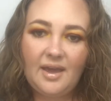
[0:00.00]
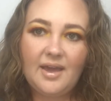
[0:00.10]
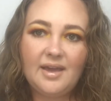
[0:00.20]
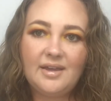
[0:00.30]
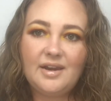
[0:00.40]

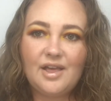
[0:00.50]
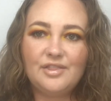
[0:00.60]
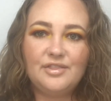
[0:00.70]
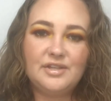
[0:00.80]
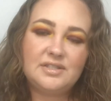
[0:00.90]
And
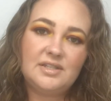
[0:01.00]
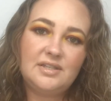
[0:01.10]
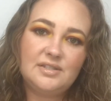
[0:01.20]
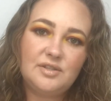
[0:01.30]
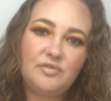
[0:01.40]
this
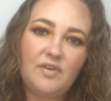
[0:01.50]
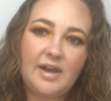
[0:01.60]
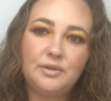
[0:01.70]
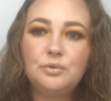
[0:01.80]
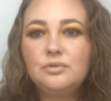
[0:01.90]
is the
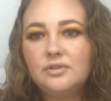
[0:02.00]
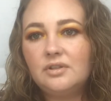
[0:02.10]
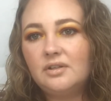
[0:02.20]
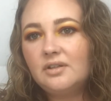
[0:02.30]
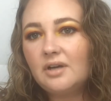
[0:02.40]
final
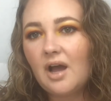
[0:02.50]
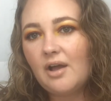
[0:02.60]
look.